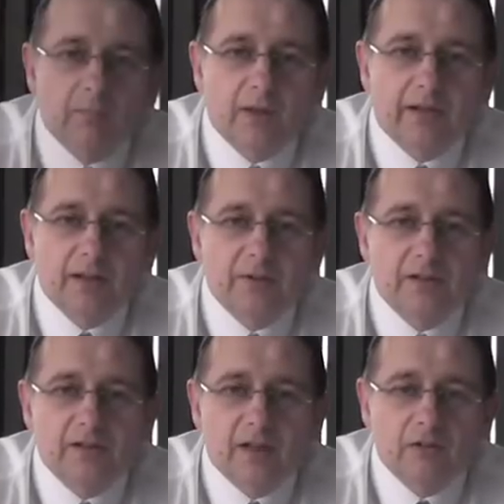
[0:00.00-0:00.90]
My name
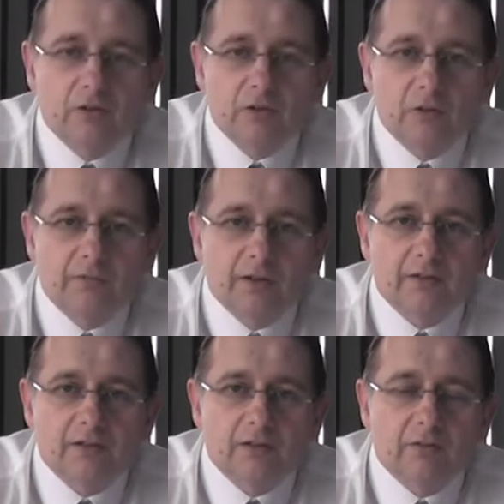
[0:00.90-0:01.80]
is Andrew
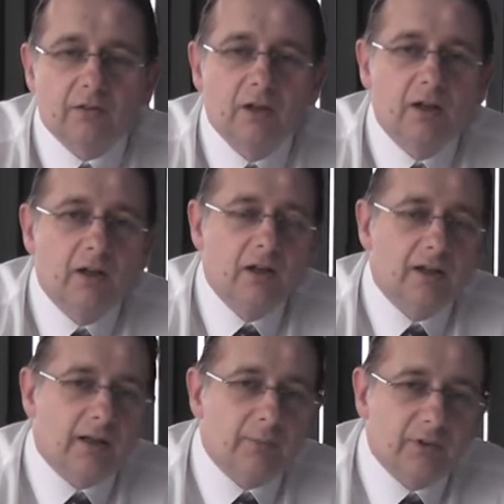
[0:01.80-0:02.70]
Fenton
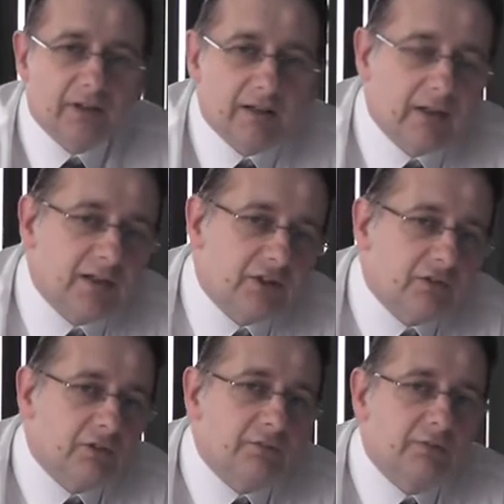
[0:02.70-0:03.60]
and I'm the
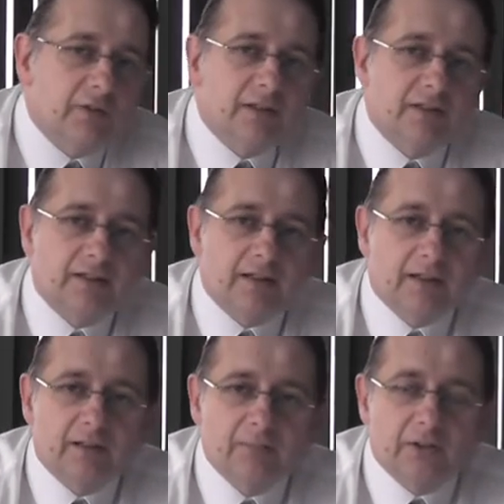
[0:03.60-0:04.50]
director of
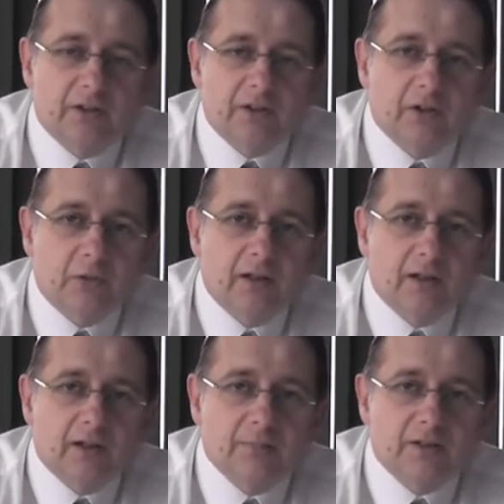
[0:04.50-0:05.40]
Intertech Media
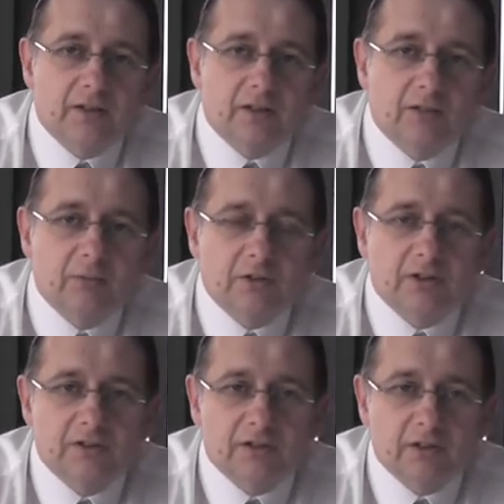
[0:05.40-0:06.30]
UK Limited,
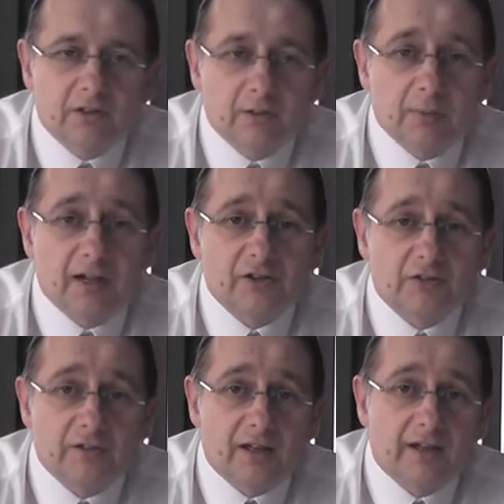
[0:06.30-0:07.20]
which is a commercial
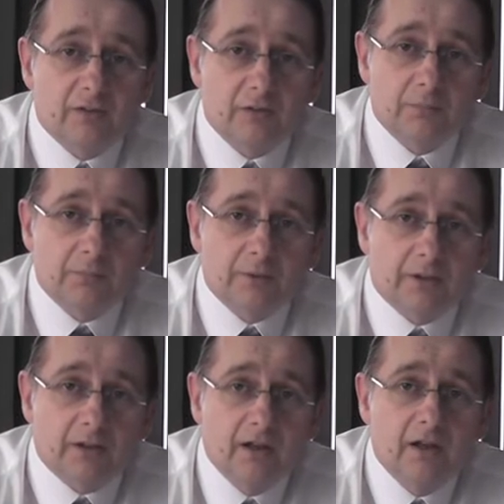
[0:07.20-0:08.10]
design
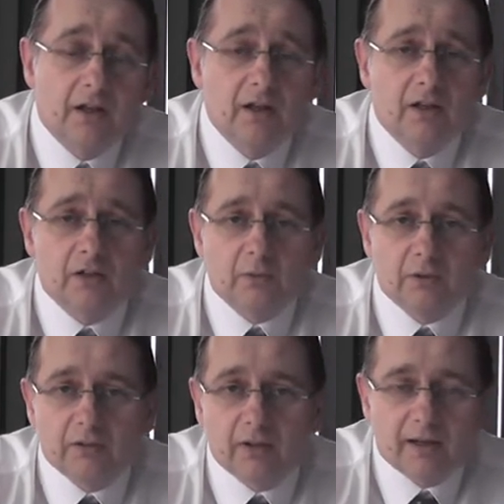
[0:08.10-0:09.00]
company
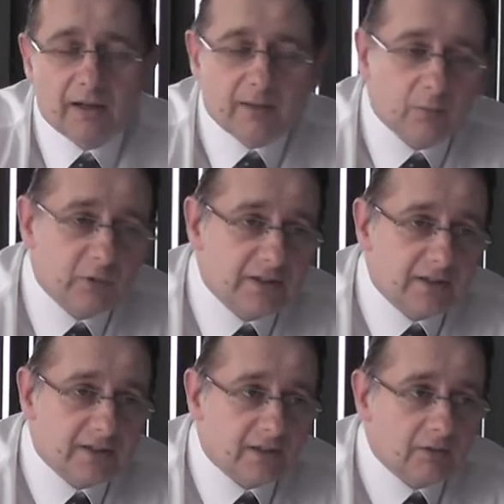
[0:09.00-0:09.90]
doing
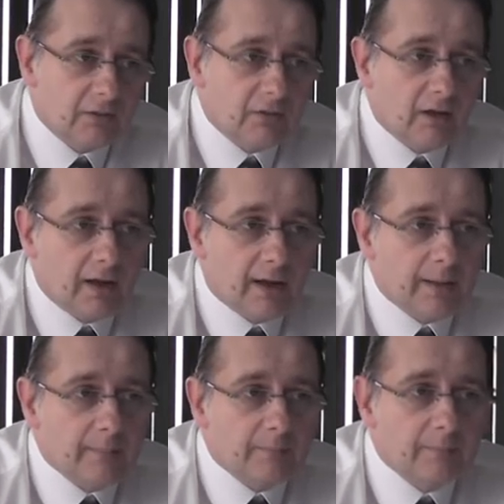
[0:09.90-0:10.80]
retail,
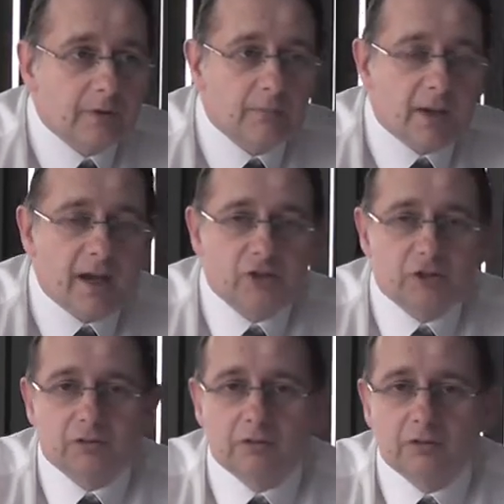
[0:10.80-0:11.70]

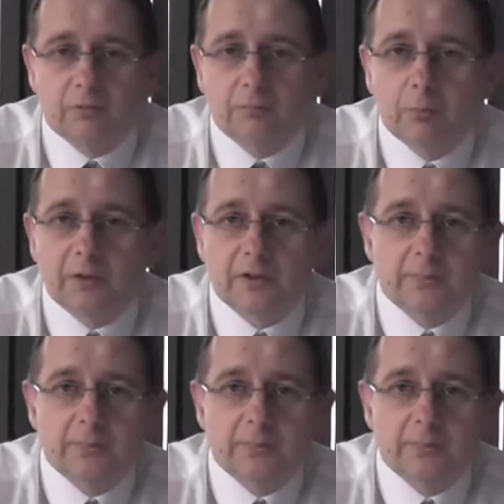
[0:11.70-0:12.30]
commercial and public